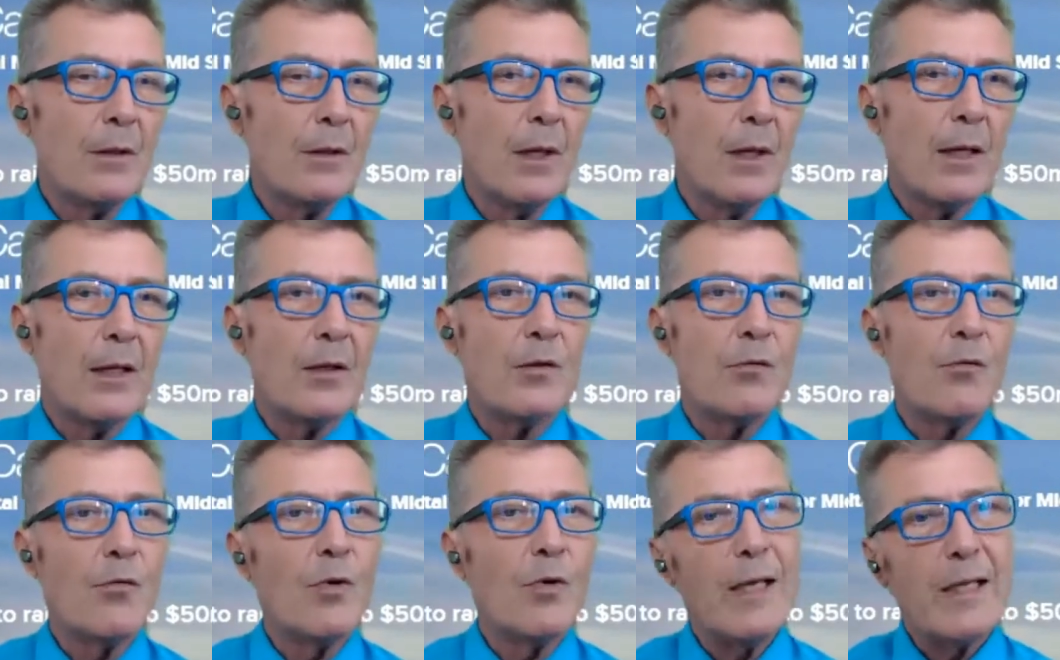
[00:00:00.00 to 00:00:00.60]

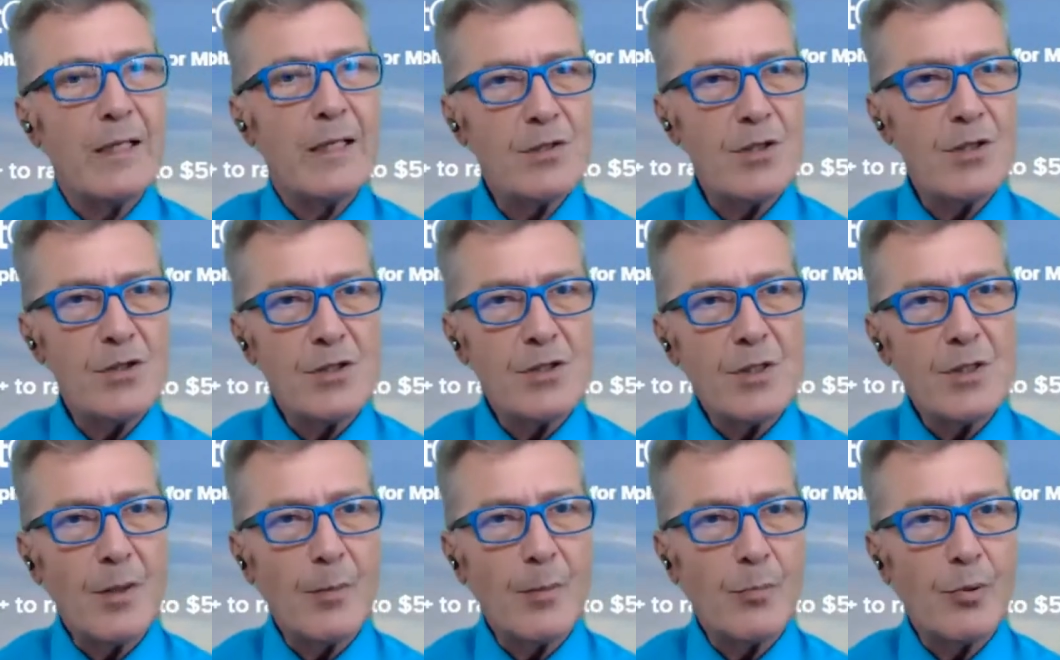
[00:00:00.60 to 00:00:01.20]
and raise the
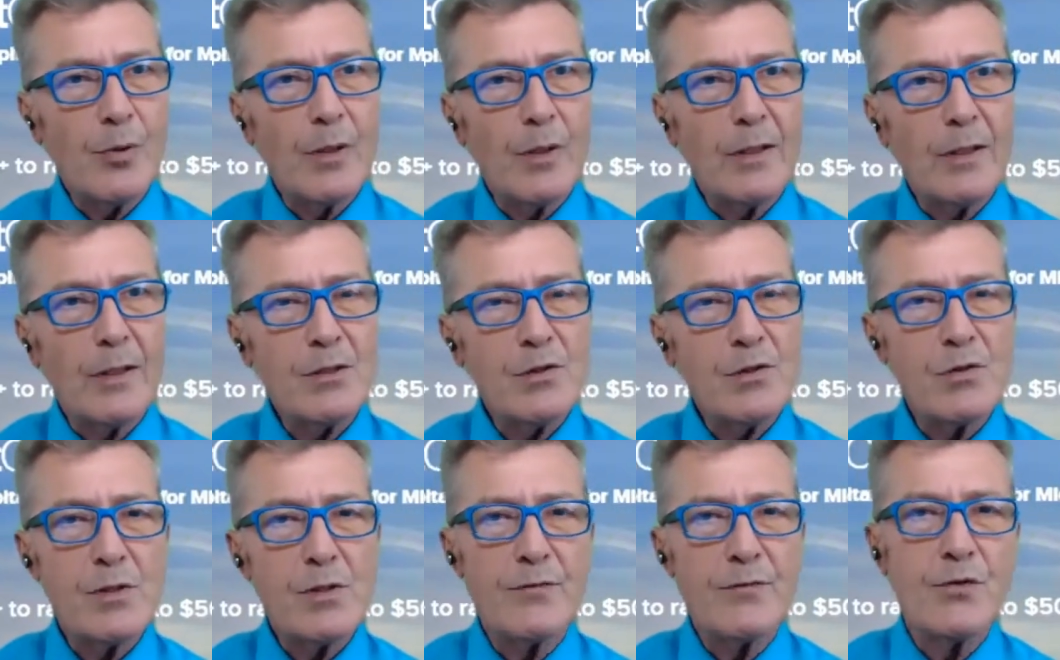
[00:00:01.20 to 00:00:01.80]
share
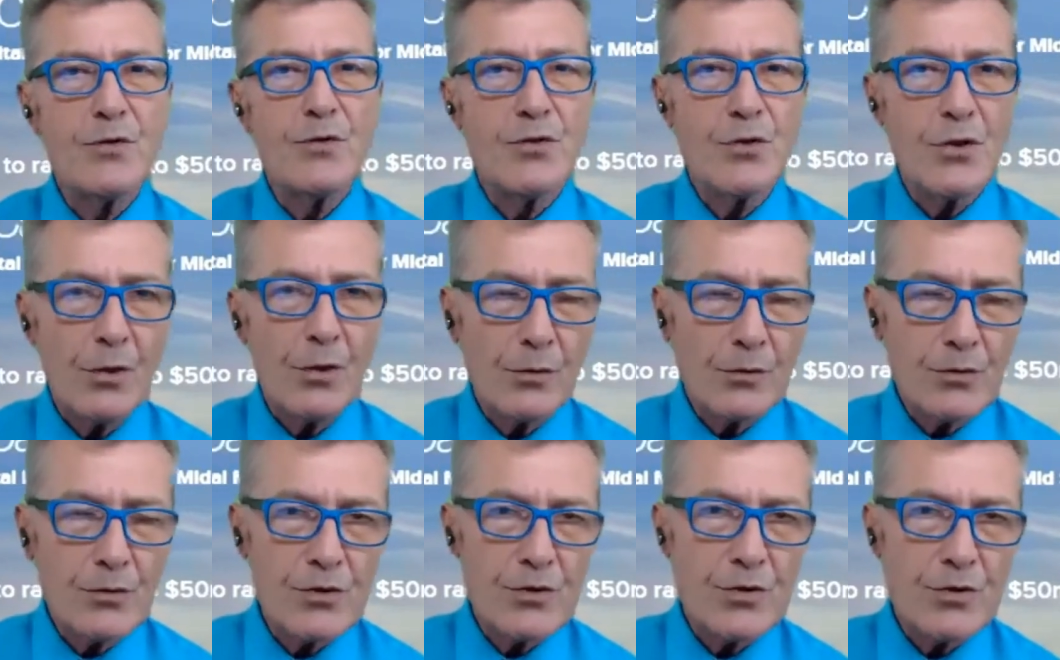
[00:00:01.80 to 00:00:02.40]
price if you
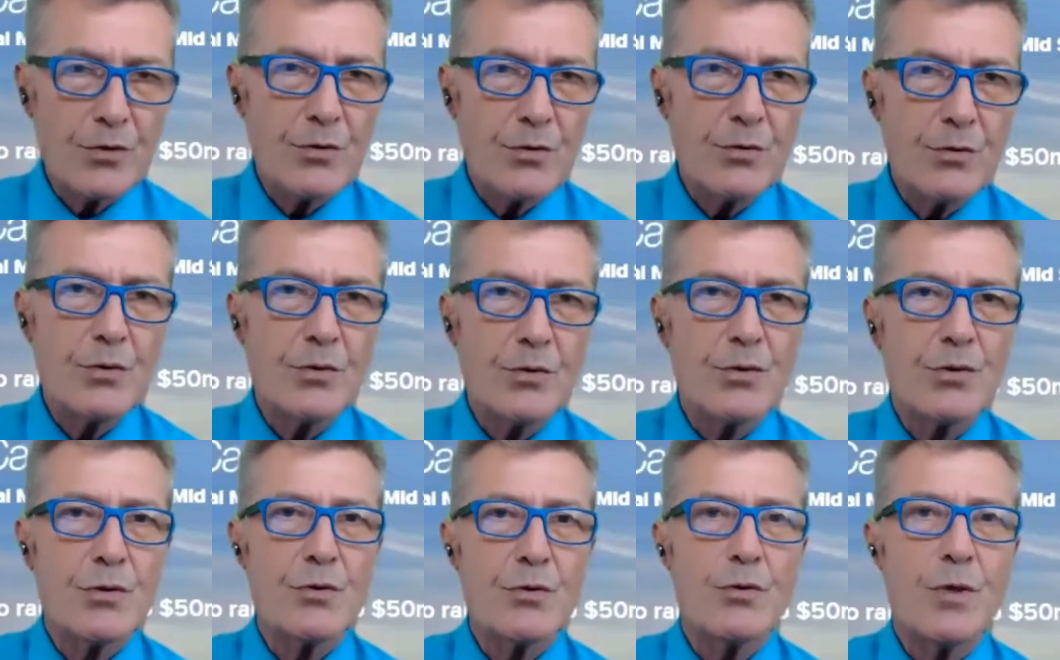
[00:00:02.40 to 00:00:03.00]
chose
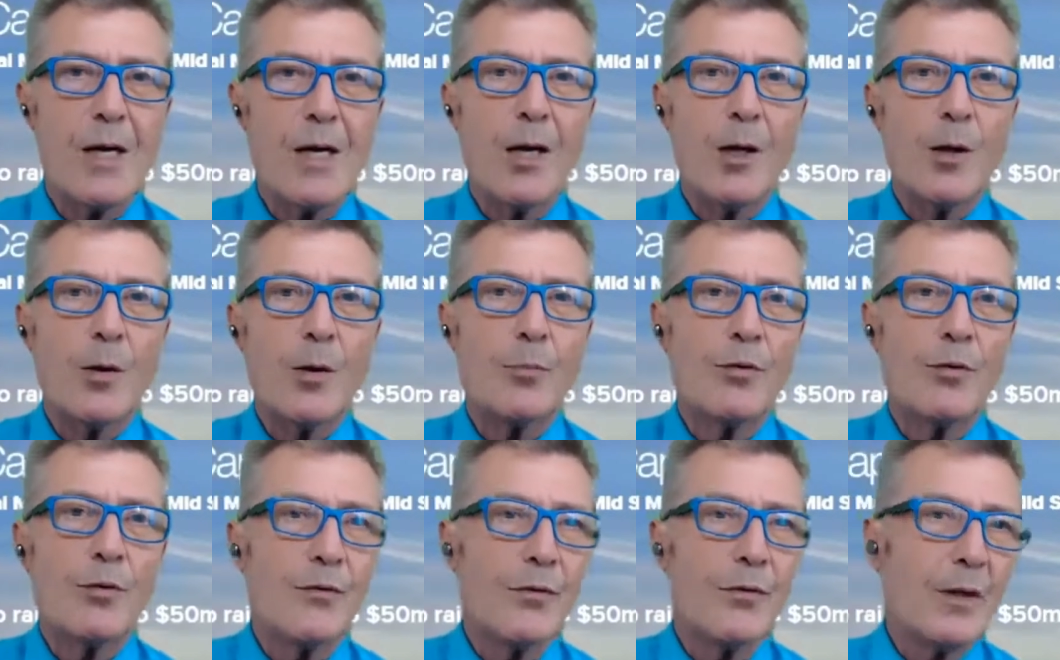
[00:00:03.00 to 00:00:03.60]
to help
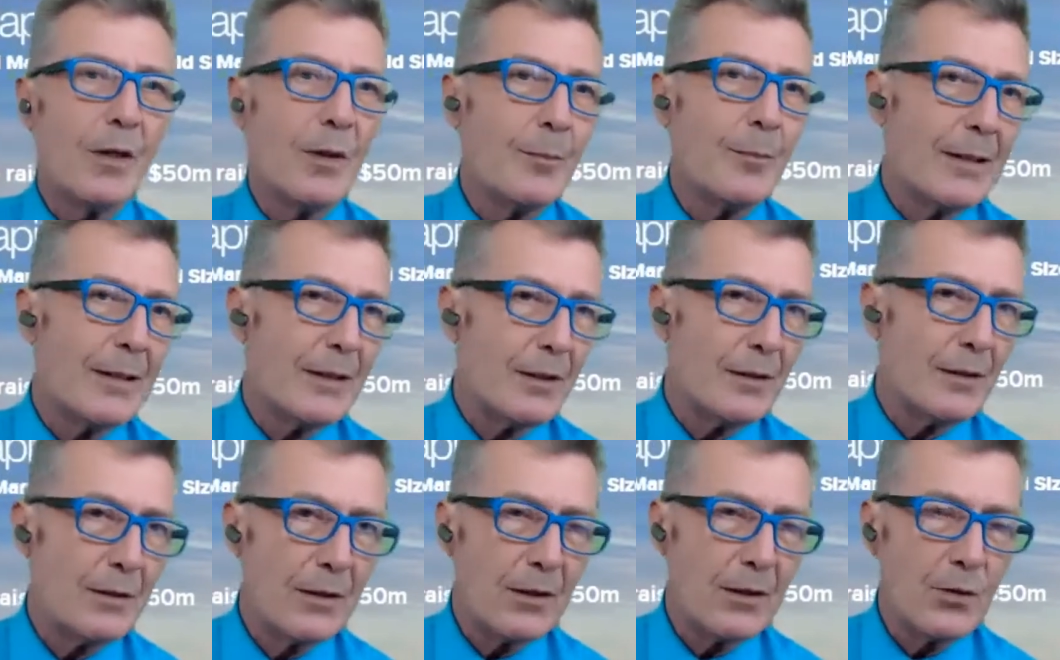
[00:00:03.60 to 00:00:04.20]
provide
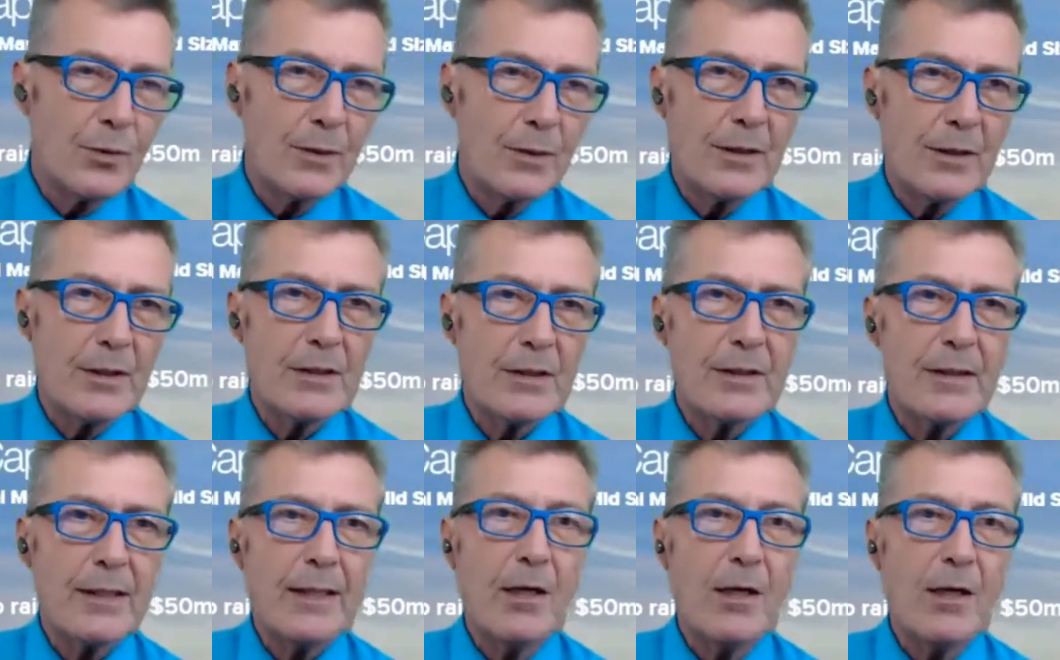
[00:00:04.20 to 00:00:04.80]
better
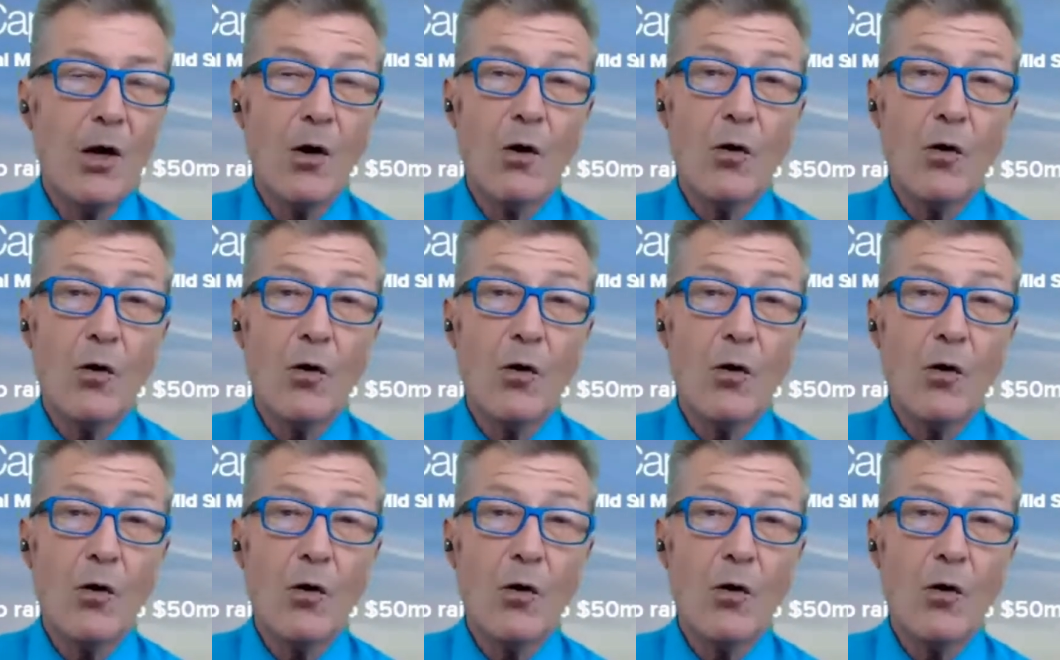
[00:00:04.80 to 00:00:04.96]
liquidity,